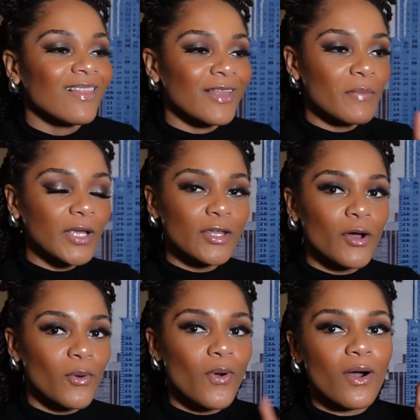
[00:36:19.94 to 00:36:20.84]
Let me
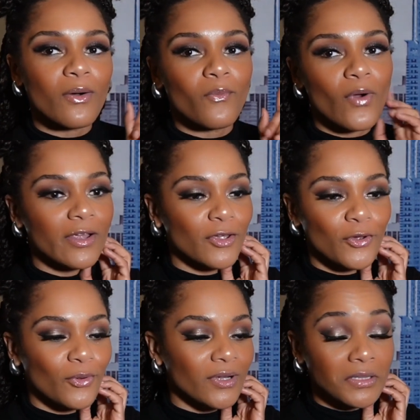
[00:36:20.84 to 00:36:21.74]
know what
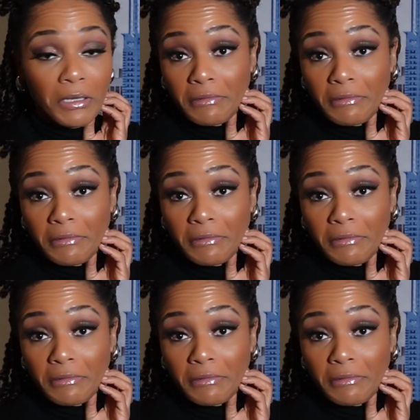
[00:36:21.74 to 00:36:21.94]
you are,